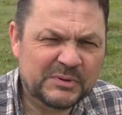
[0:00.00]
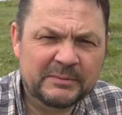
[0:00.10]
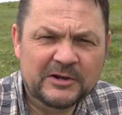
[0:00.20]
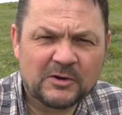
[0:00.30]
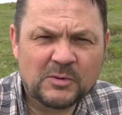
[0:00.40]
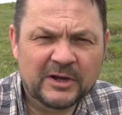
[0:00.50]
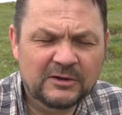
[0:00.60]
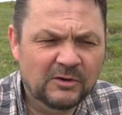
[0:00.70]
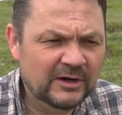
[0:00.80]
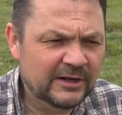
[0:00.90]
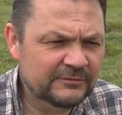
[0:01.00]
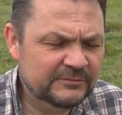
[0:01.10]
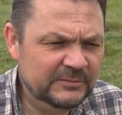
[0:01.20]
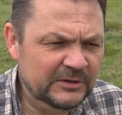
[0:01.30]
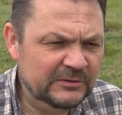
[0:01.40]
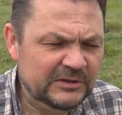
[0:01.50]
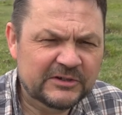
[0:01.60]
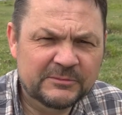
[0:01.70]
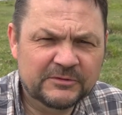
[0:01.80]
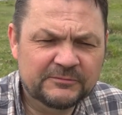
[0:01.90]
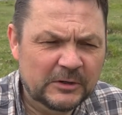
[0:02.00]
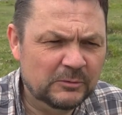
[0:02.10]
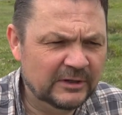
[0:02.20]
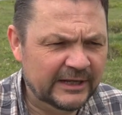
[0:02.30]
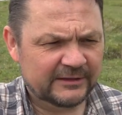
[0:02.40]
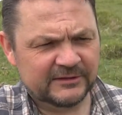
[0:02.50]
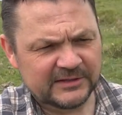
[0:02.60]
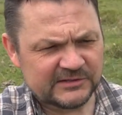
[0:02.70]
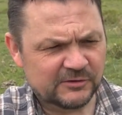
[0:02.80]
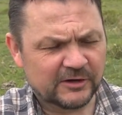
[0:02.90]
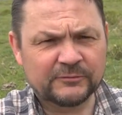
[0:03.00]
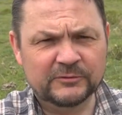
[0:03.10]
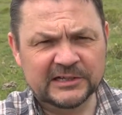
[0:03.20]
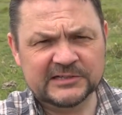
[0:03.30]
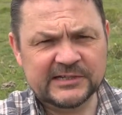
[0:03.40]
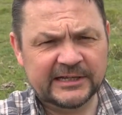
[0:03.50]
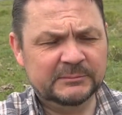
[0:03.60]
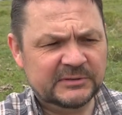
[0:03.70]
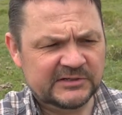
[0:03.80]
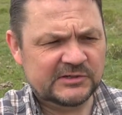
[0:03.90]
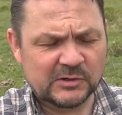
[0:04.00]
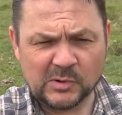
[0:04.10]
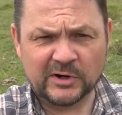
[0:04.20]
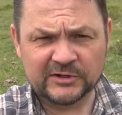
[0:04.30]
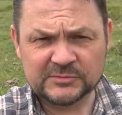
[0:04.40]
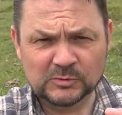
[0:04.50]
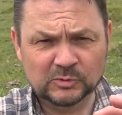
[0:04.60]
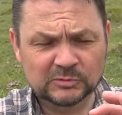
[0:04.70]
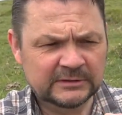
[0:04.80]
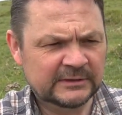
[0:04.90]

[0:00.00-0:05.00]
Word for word: probably not quite long enough you know in terms of focal length and there's not enough real estate because it's got quite a small